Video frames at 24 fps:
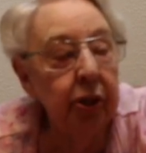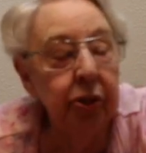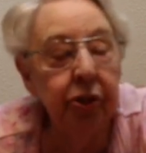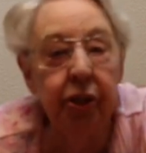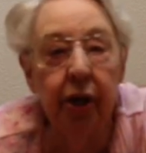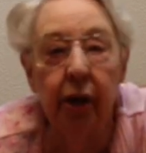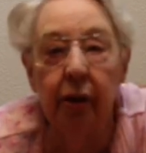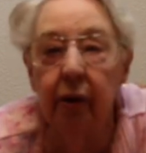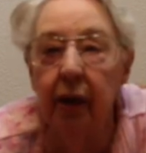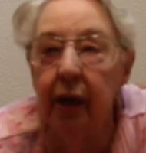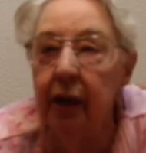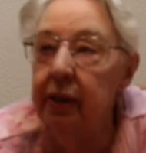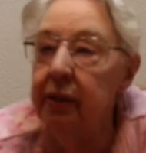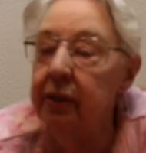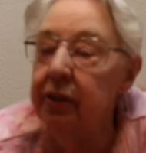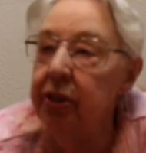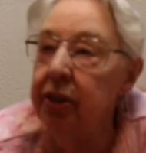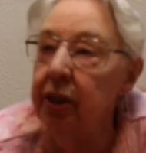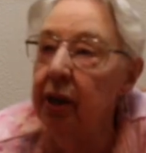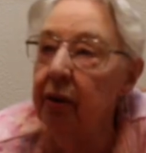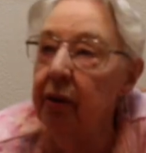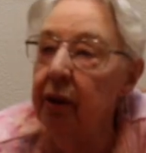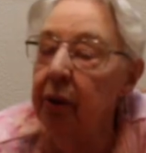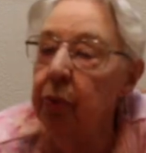
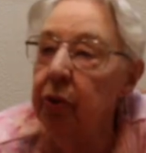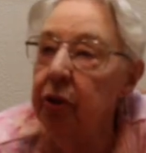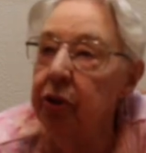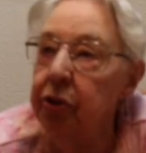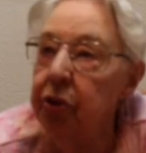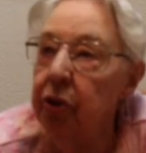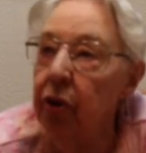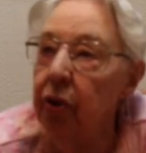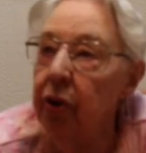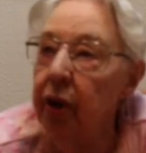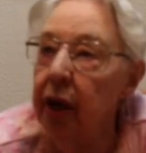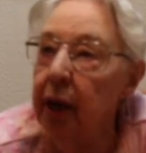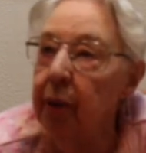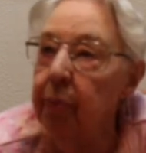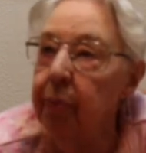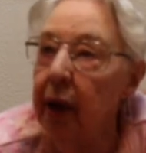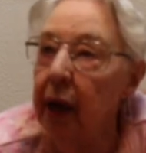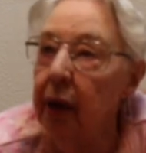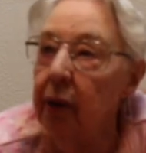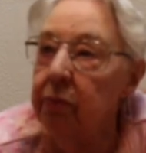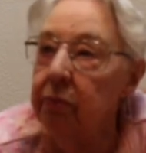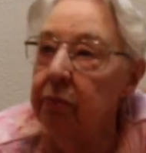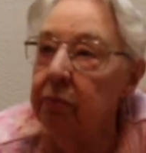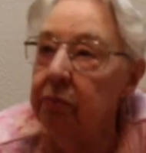Terry was only
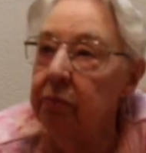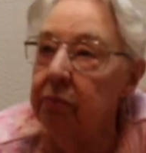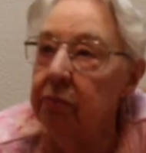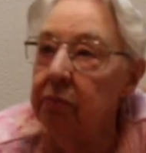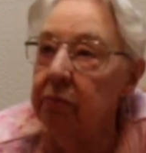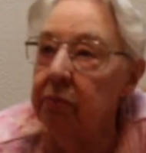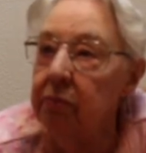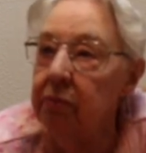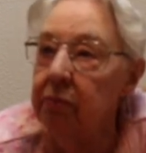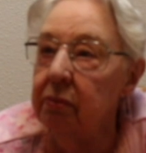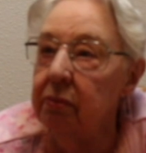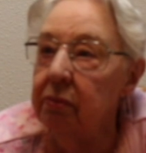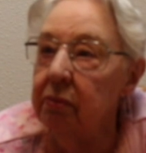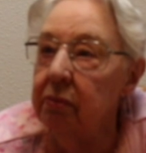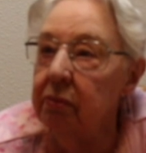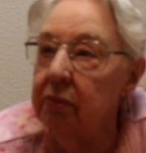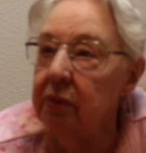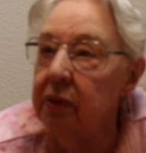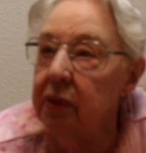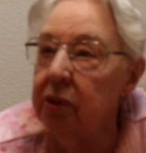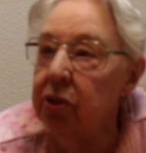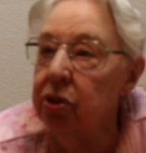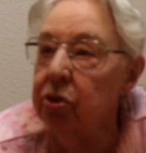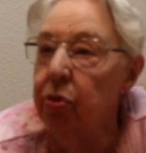about
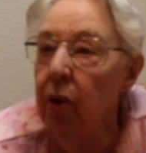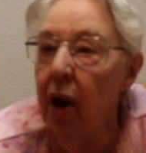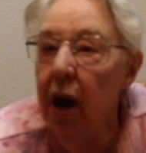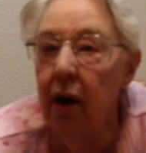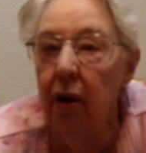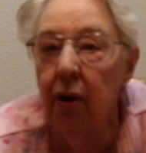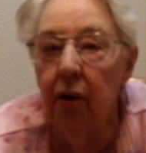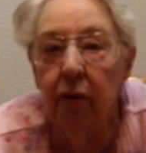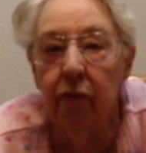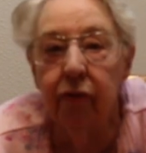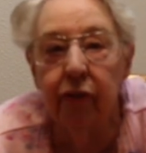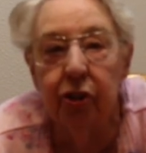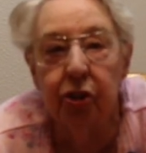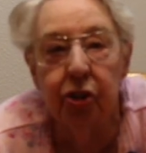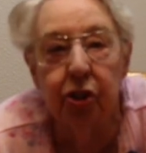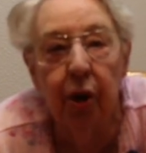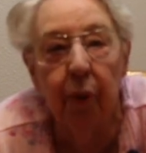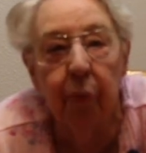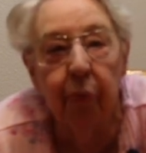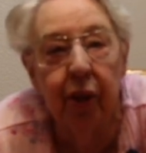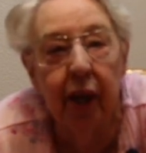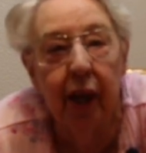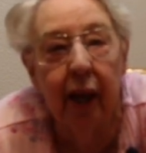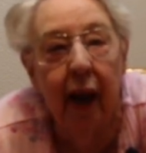12 or
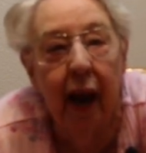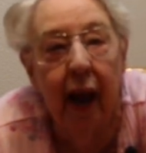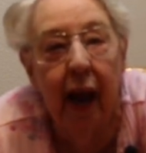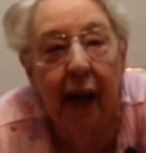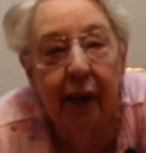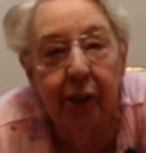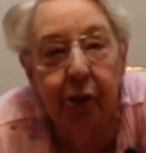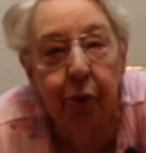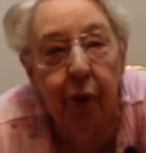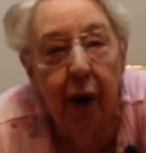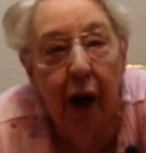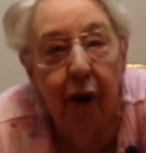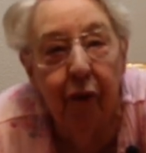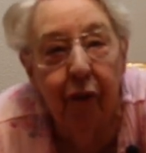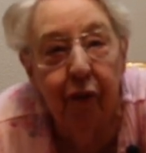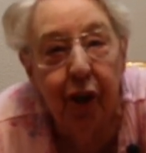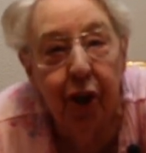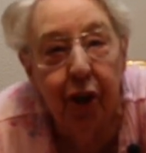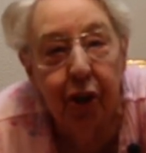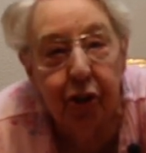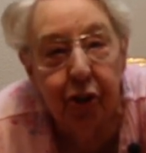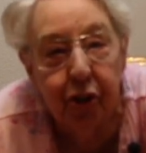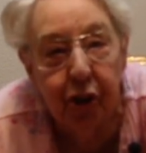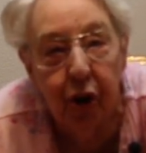something like 12
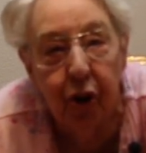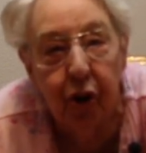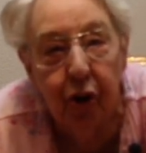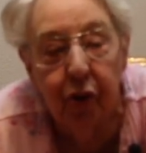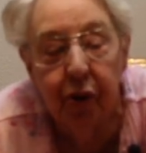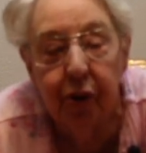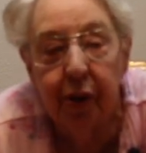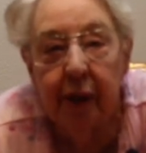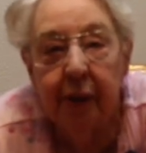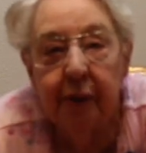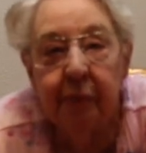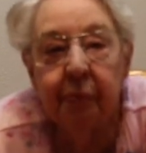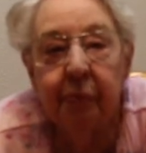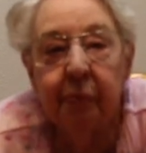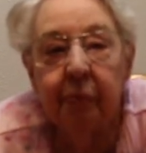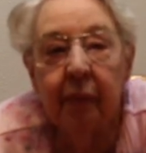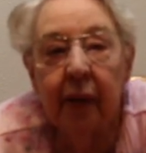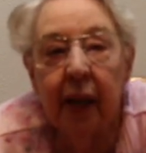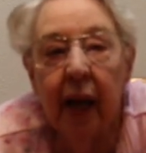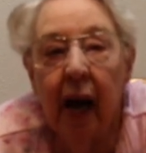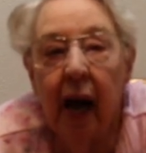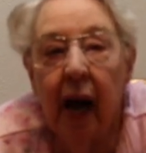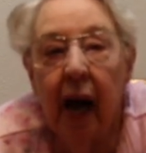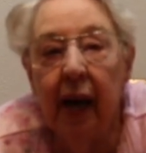years old.
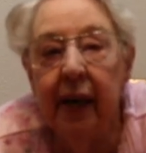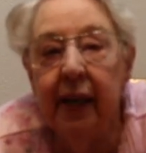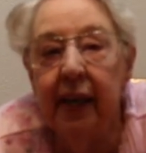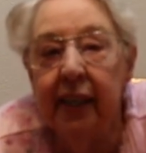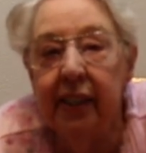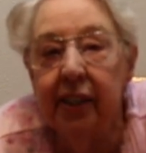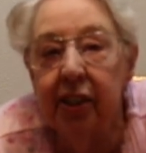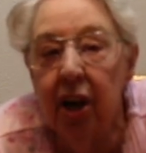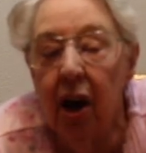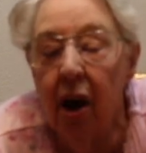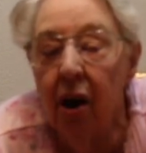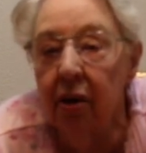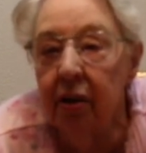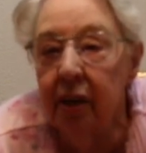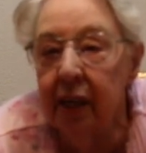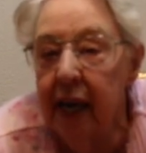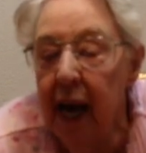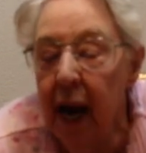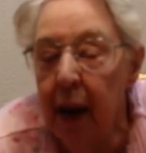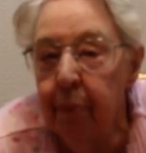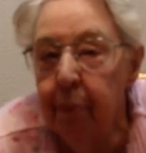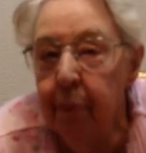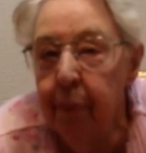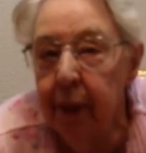And he'd gone
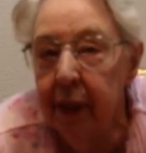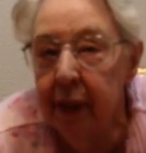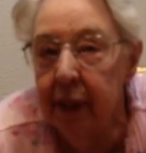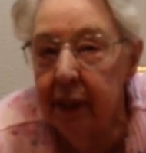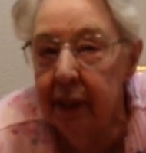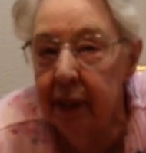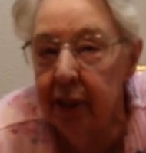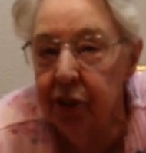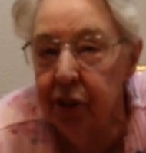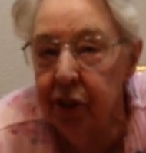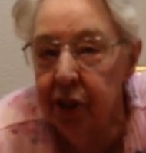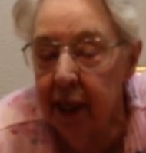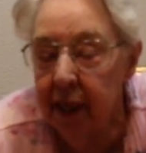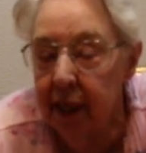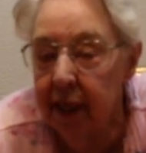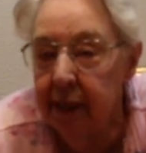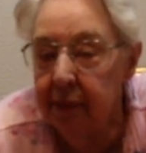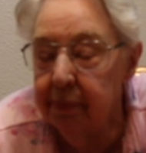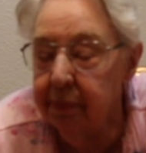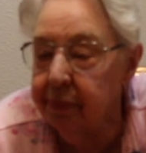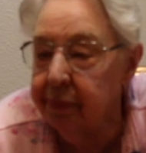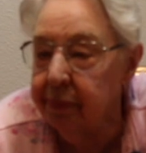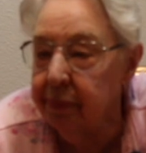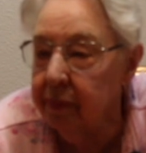camping, you
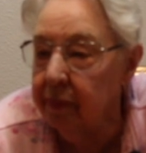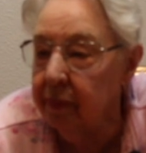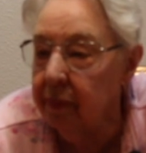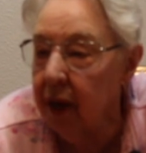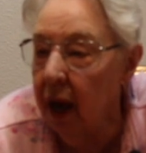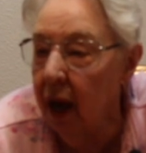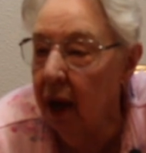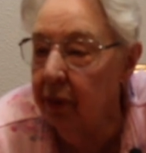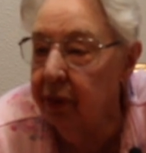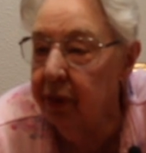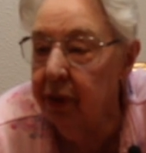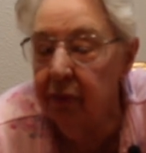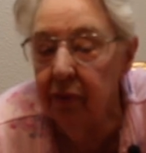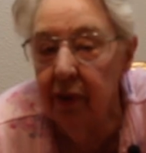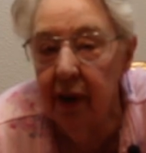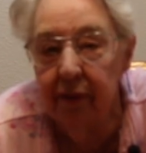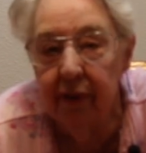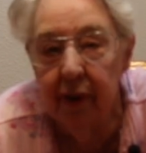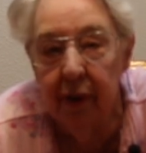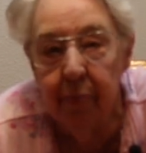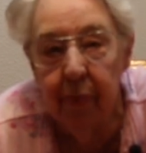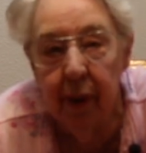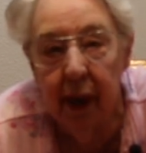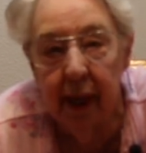see, on the
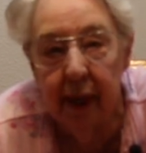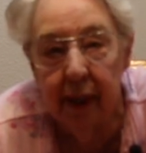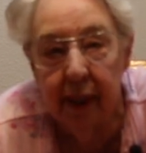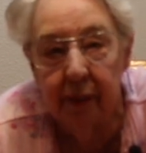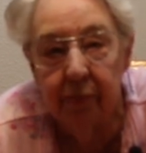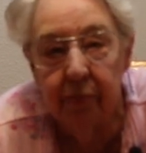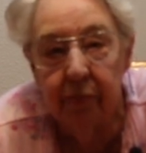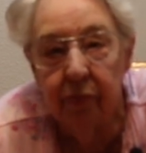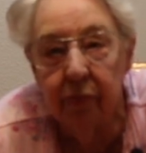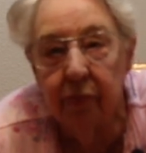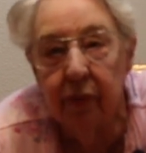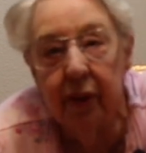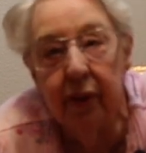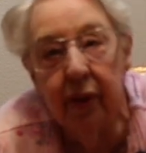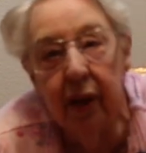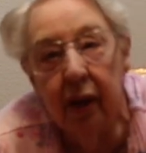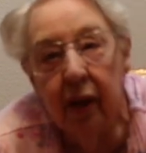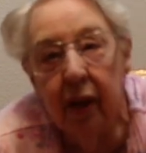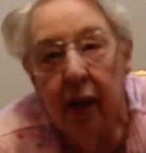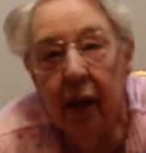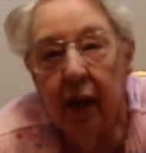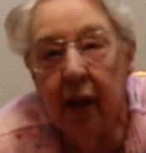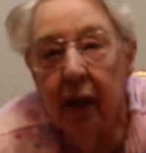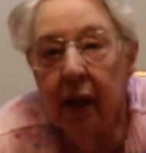riverbed with
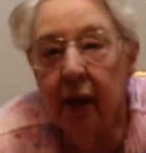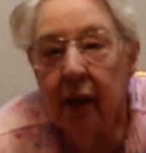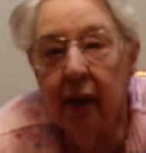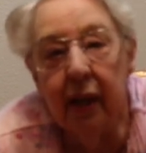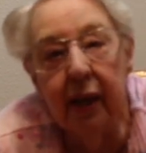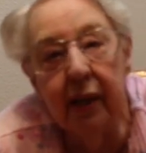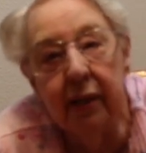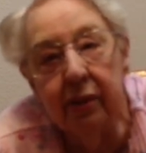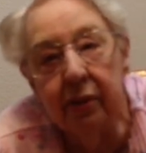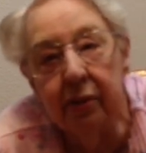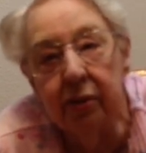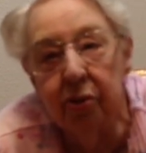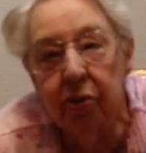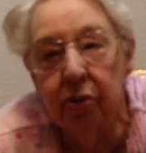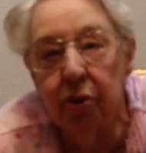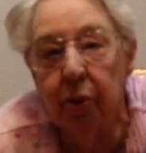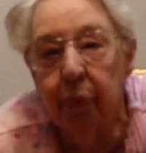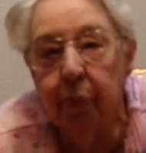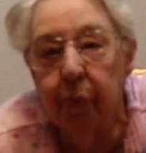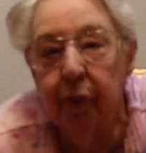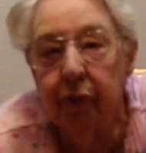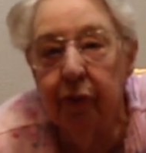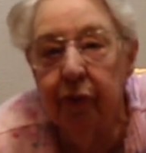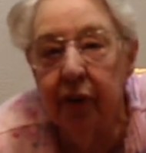his
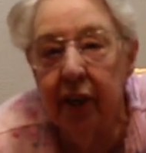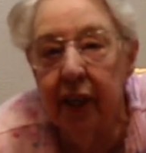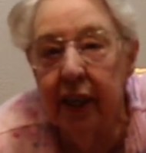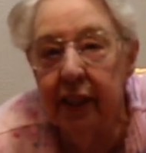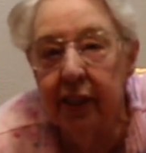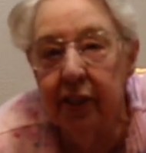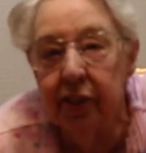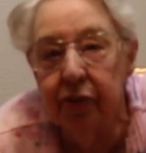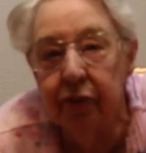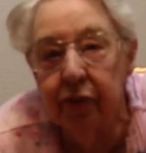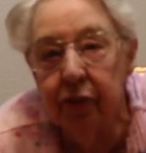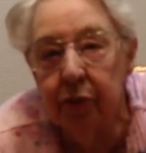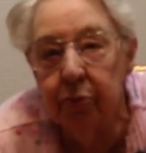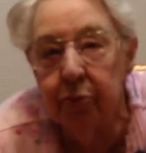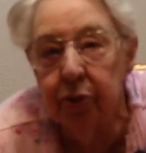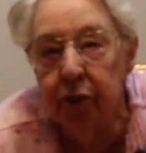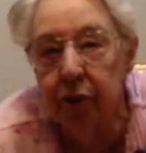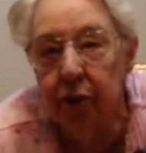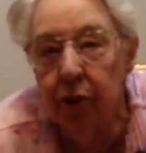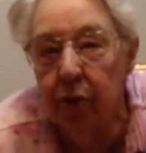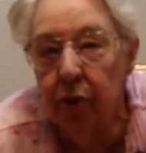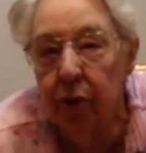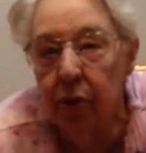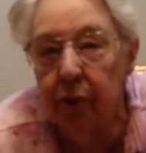group of kids from
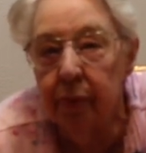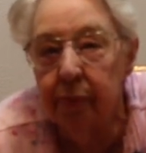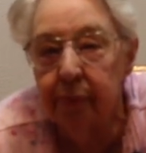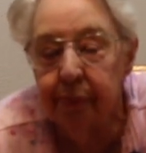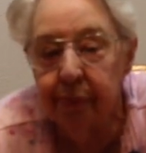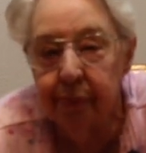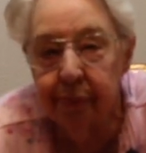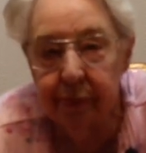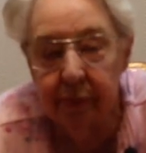school.